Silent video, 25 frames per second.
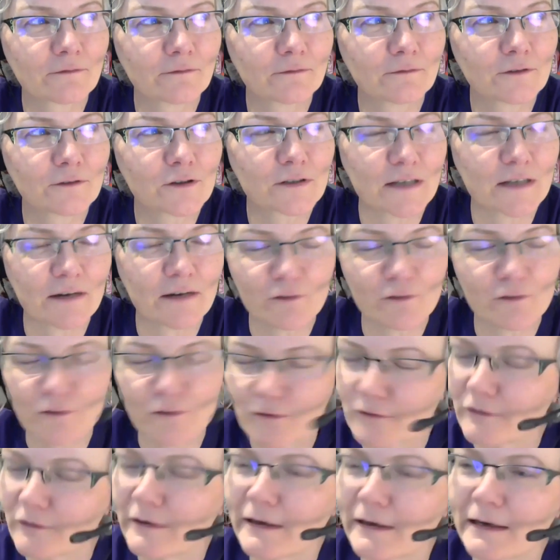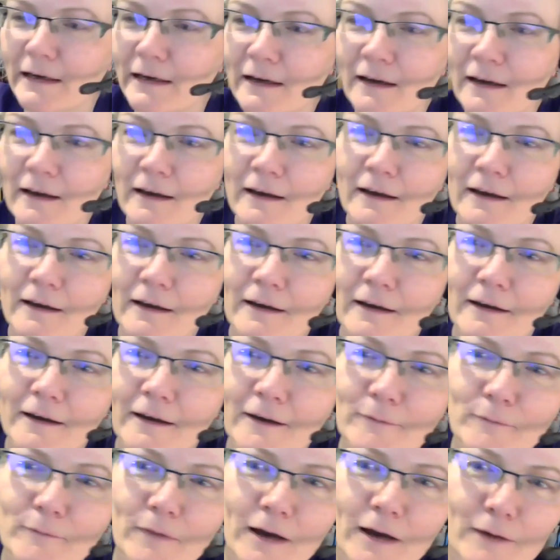just after 3,
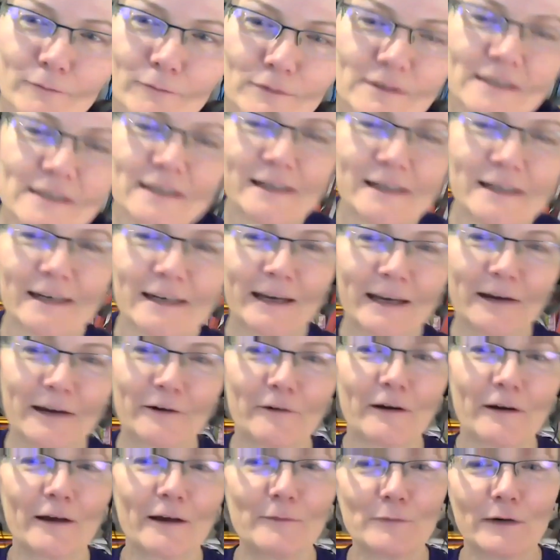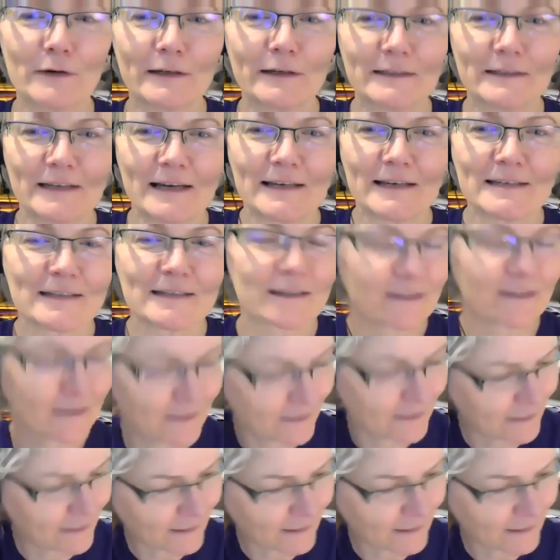I was sitting here at my desk